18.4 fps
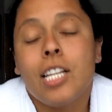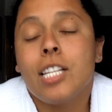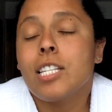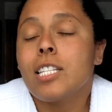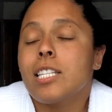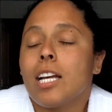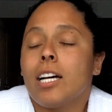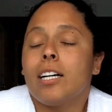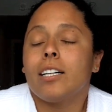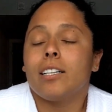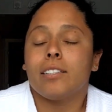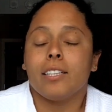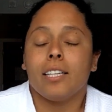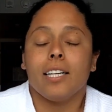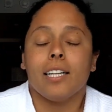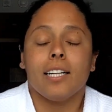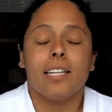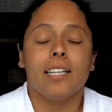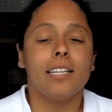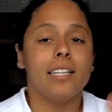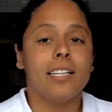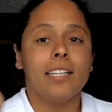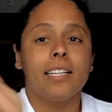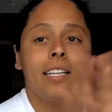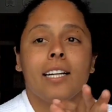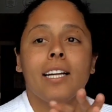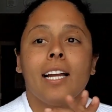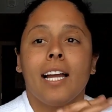So
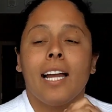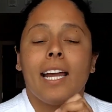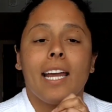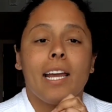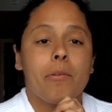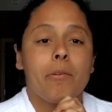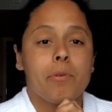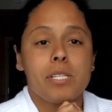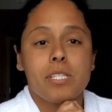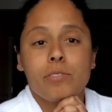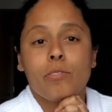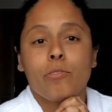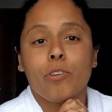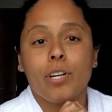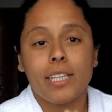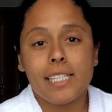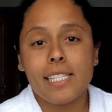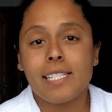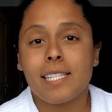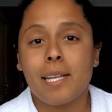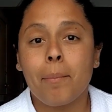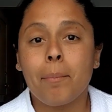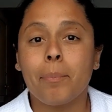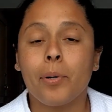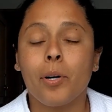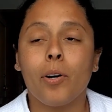it was really simple.